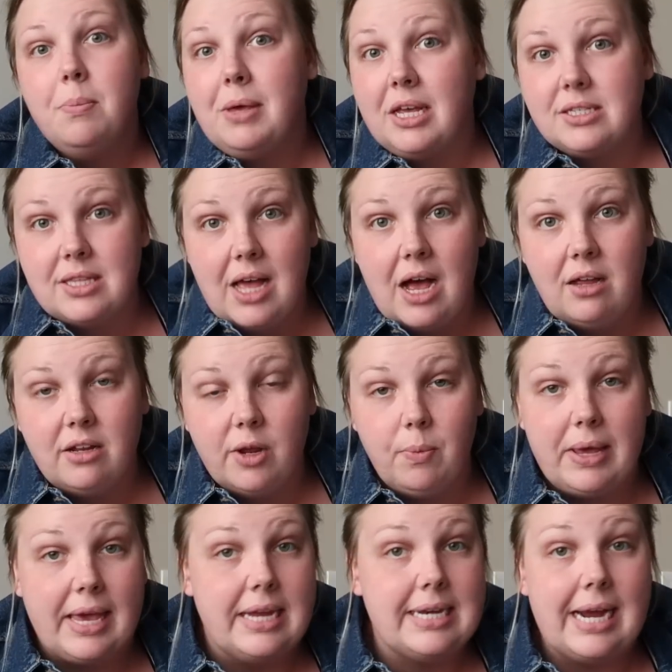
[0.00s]
because of the holiday
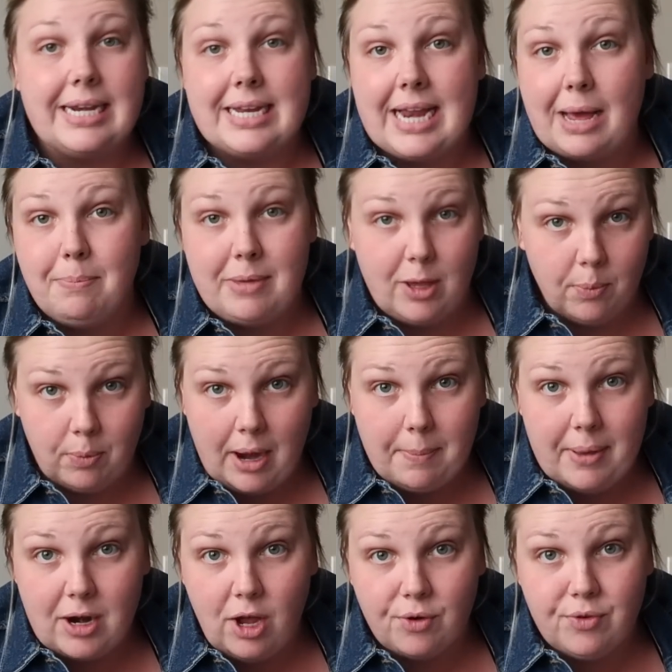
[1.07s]
weekend, I did not meal
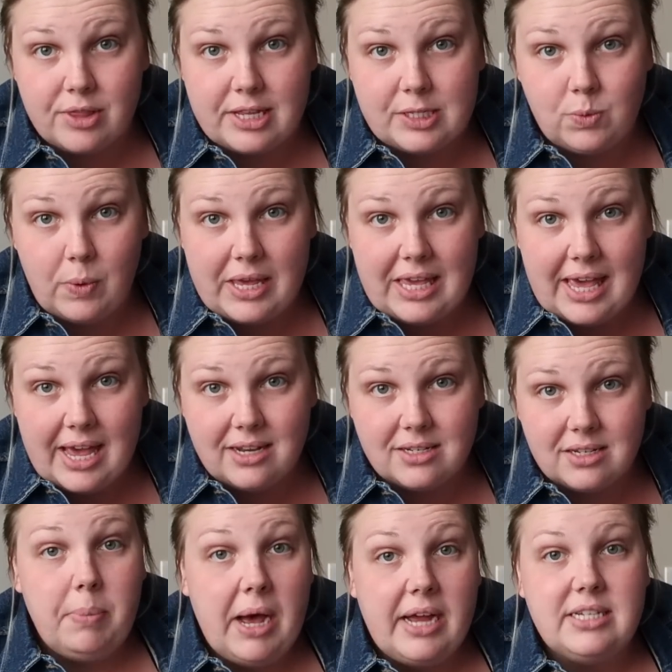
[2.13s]
prep at all for this week
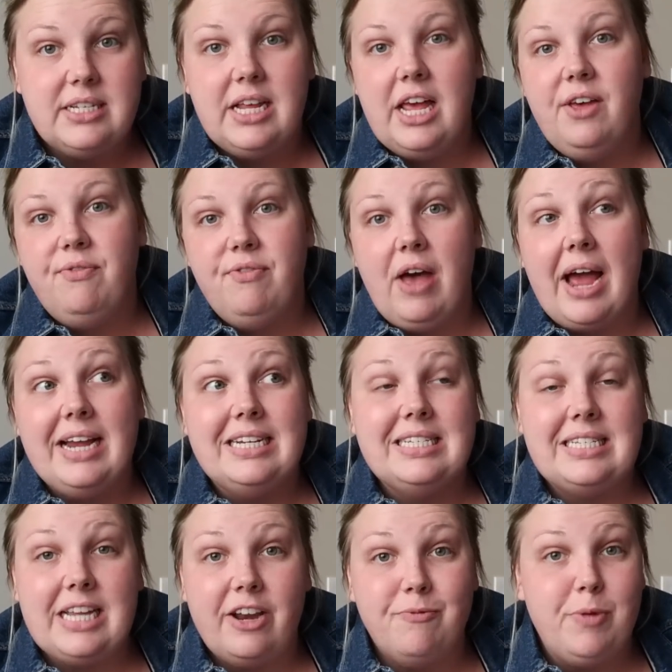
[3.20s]
yet. But if I,
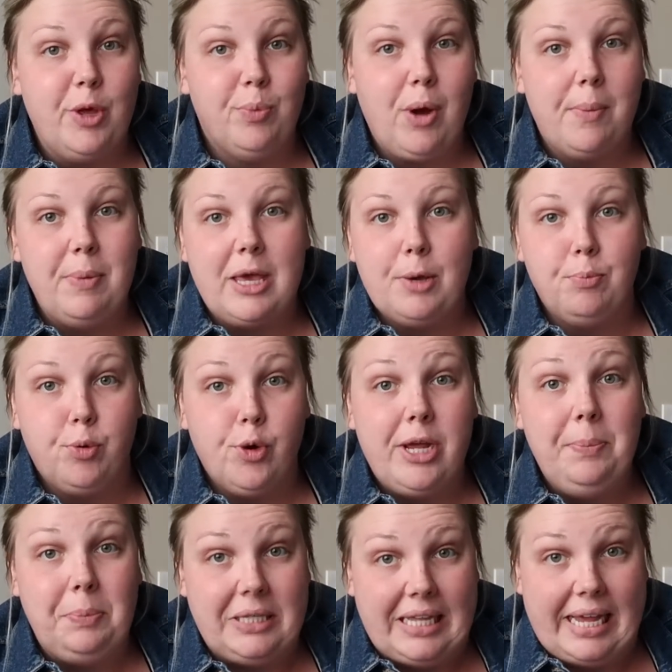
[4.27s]
instead of meal prepping,
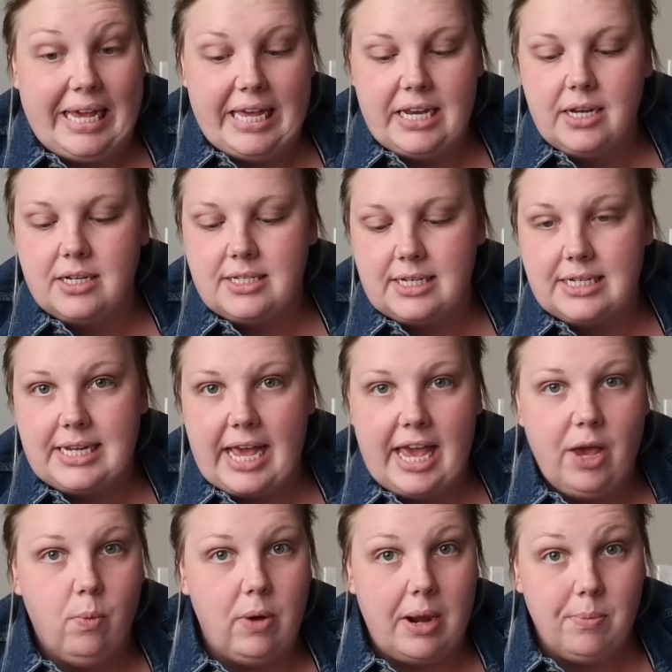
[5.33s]
pre-plan
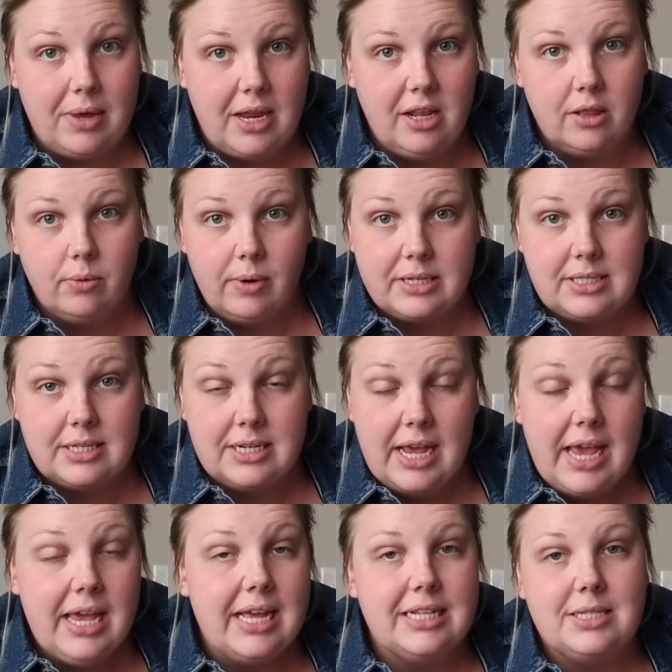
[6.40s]
today when I'm eating the rest of the
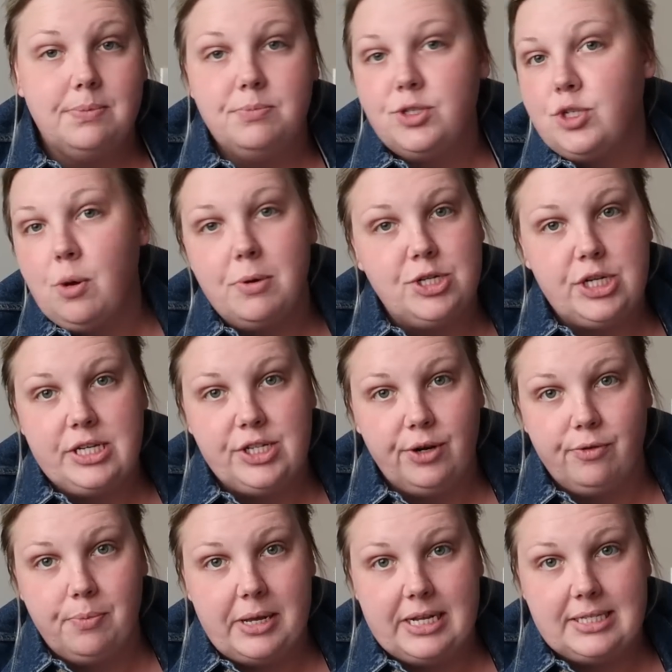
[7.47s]
day, it's so much
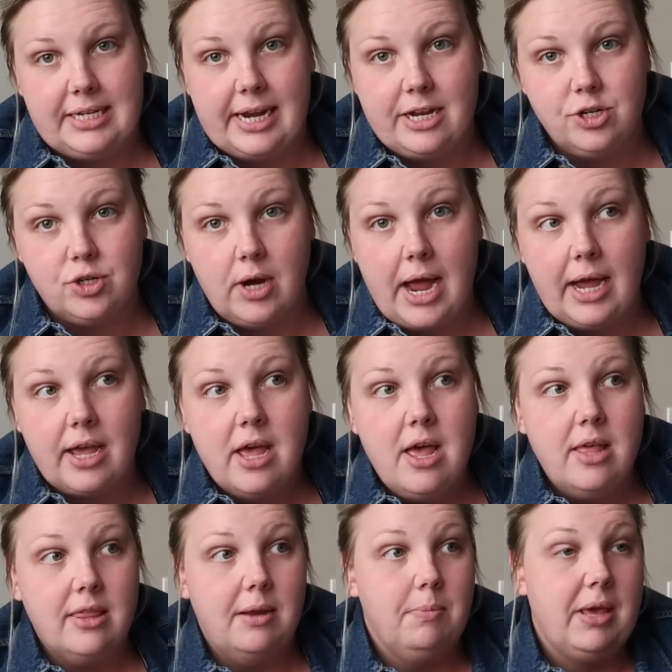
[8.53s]
easier for me to stay on track
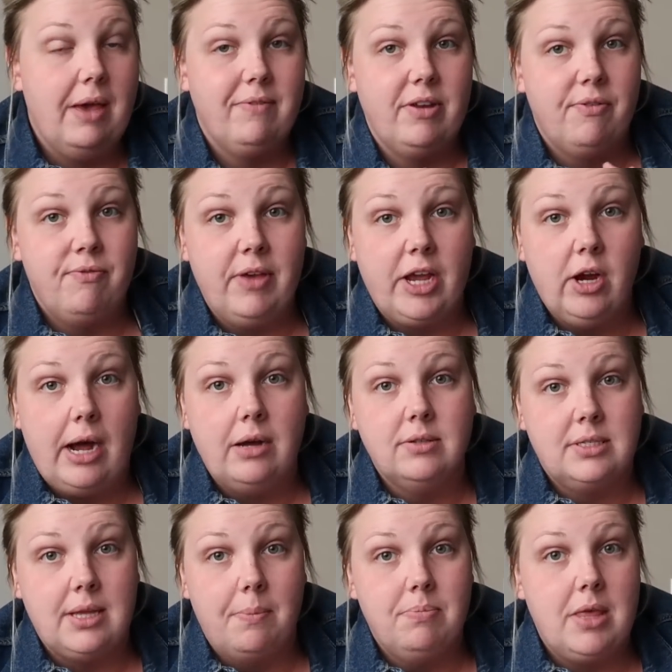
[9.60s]
than me having to figure
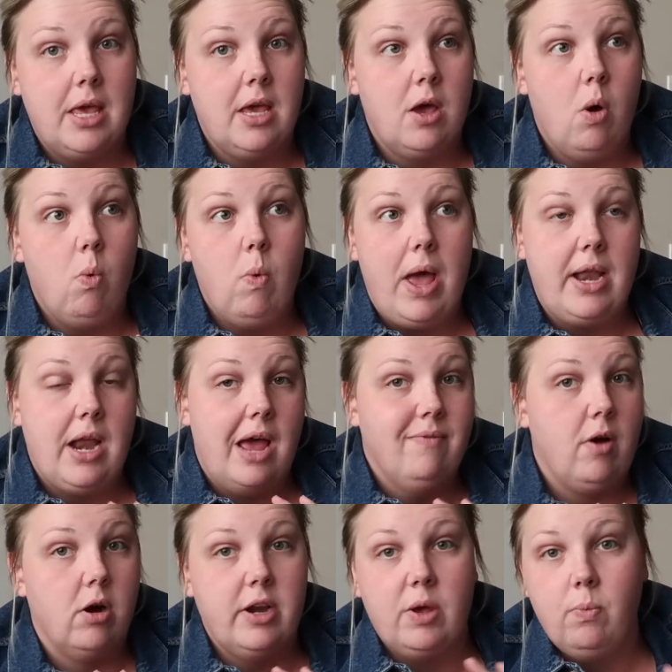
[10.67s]
out something when
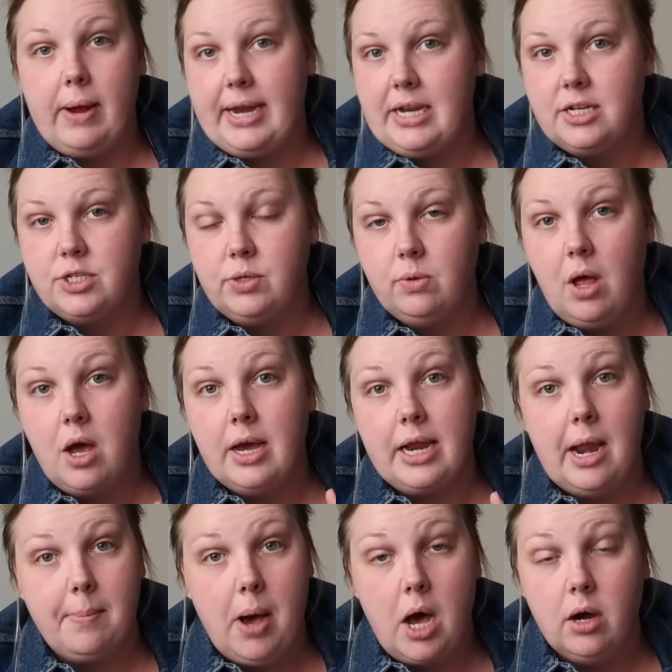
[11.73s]
I've already waited too long
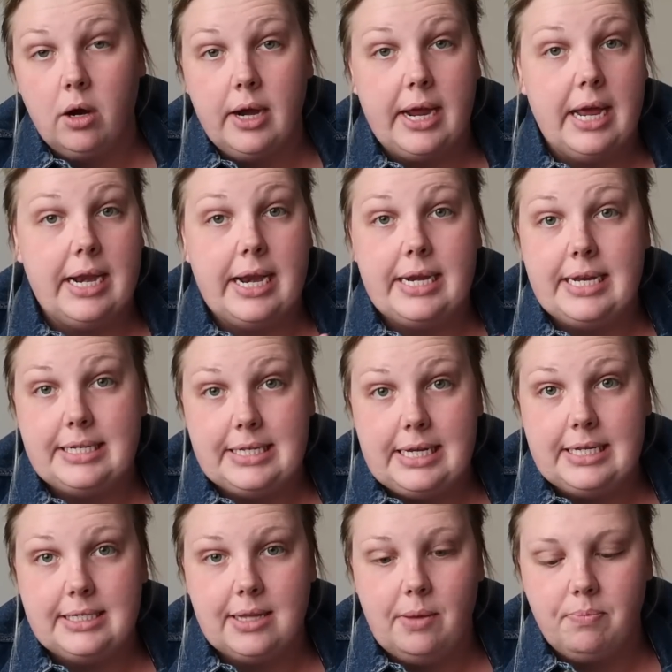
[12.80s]
and I'm hungry and I need to
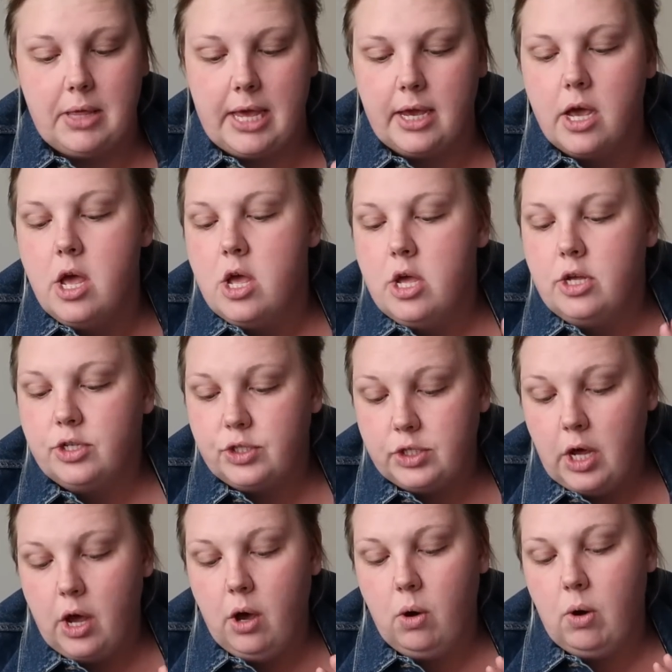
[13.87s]
eat something.
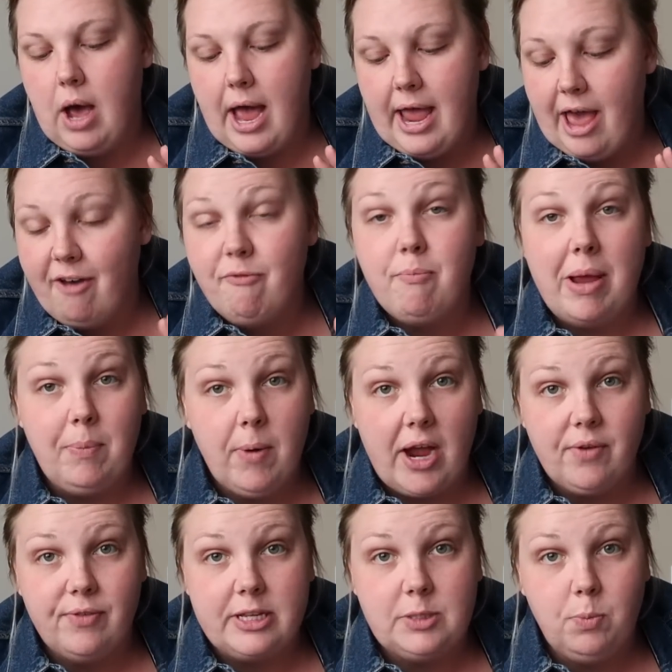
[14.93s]
So I have my
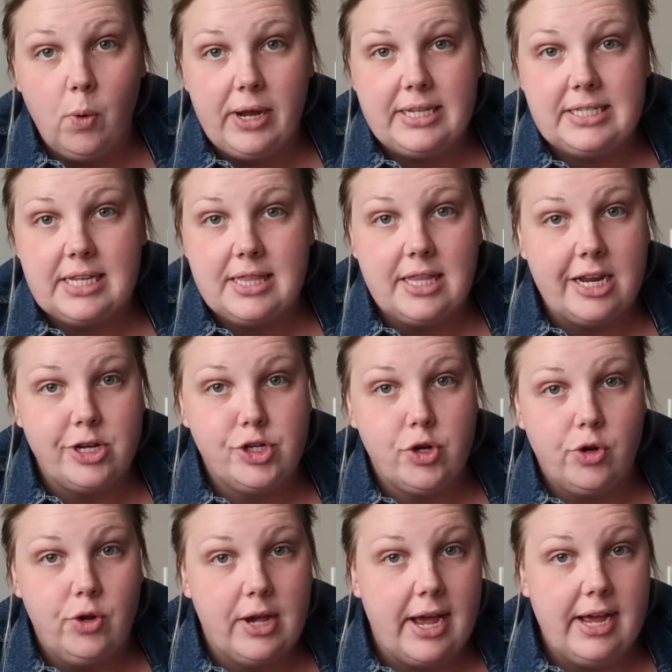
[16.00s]
breakfast points in that I
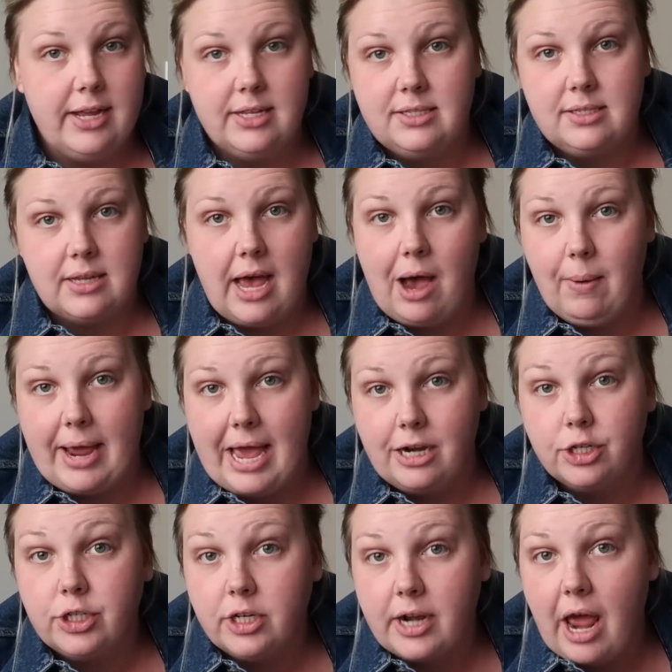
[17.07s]
showed you guys how I
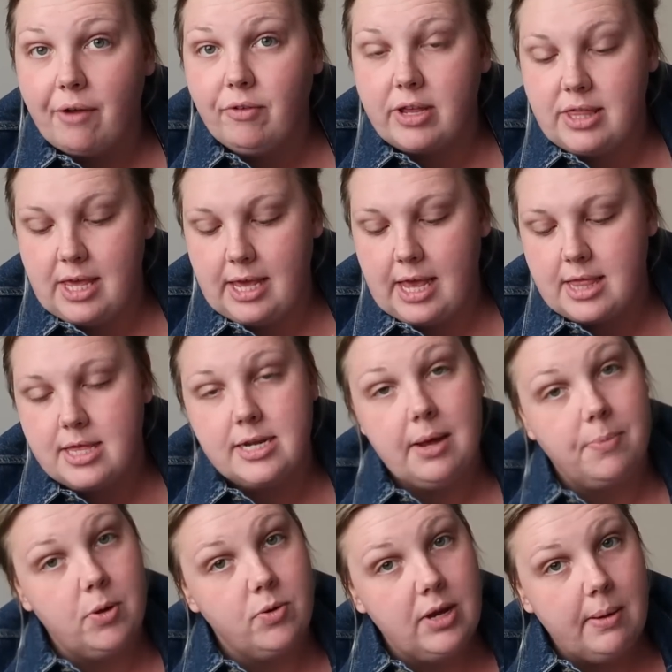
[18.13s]
entered everything in the
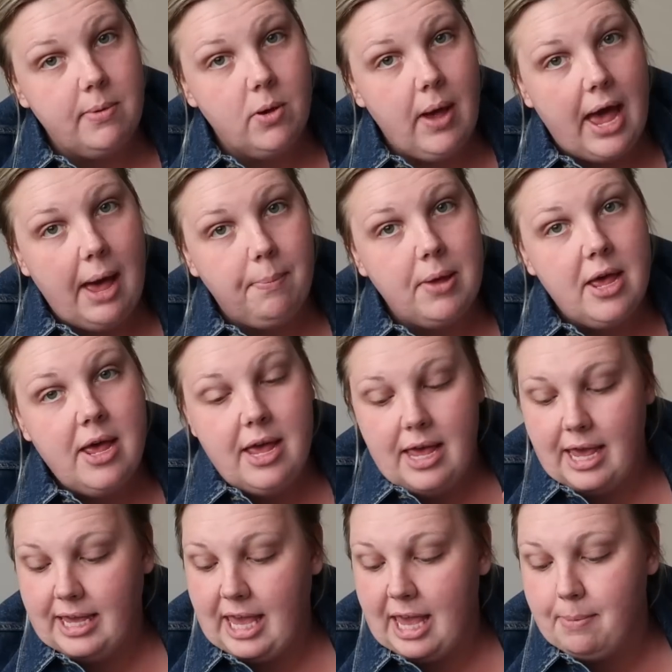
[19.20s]
WW app.
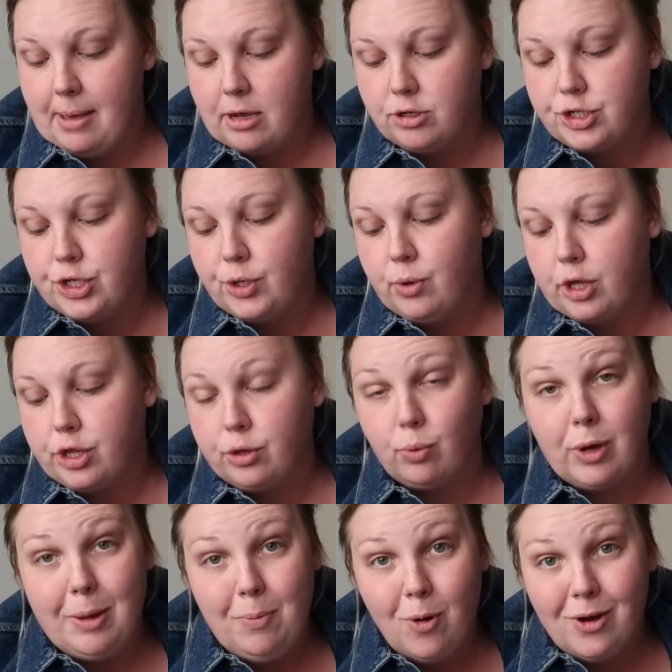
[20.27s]
It came out to
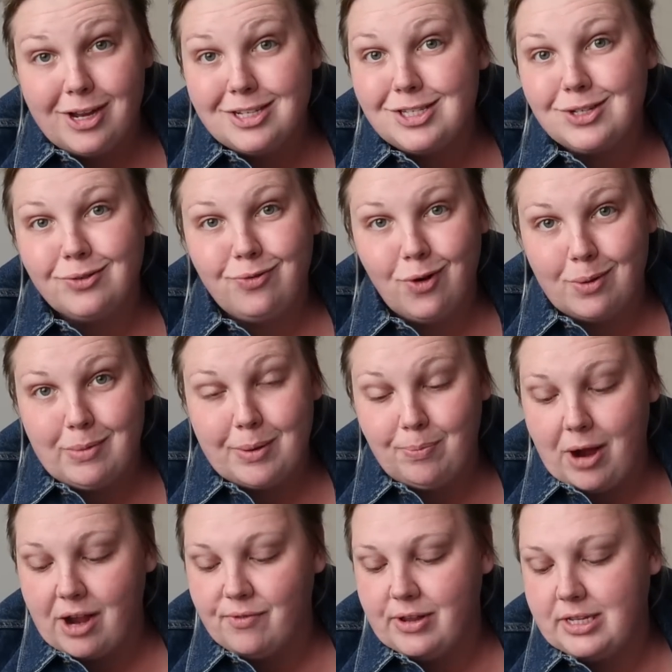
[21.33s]
3 points for my
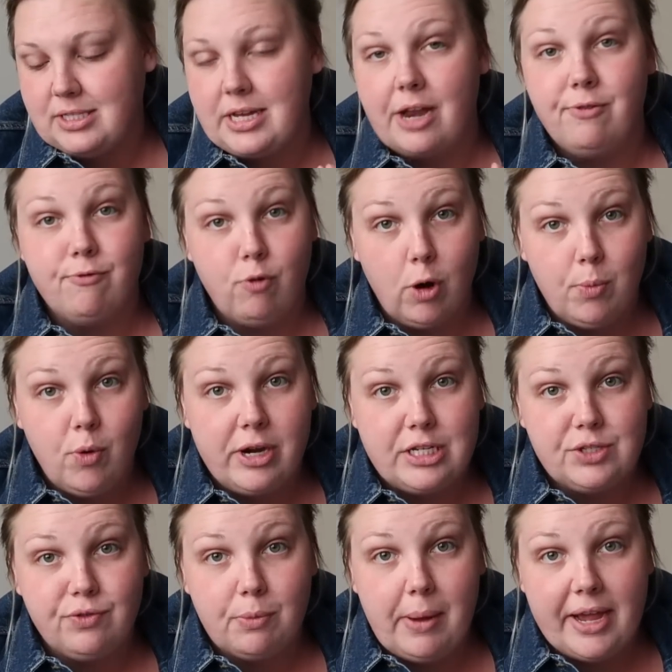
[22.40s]
breakfast and 4
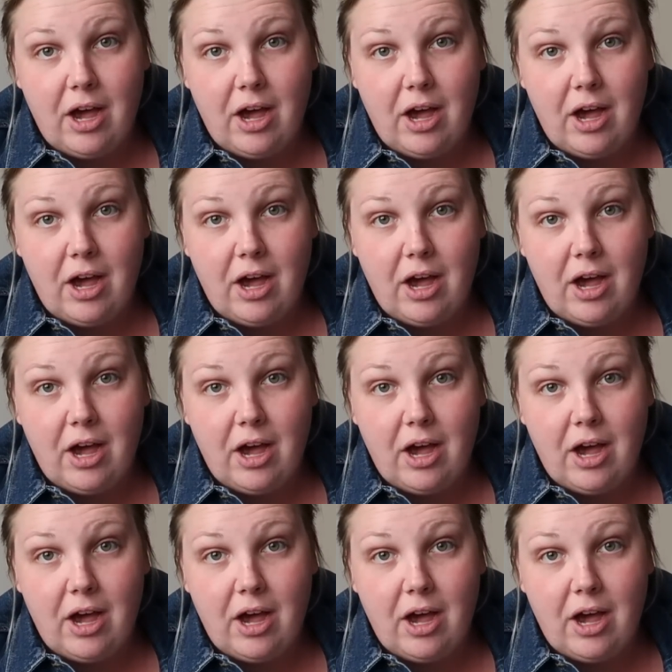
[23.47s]
points for my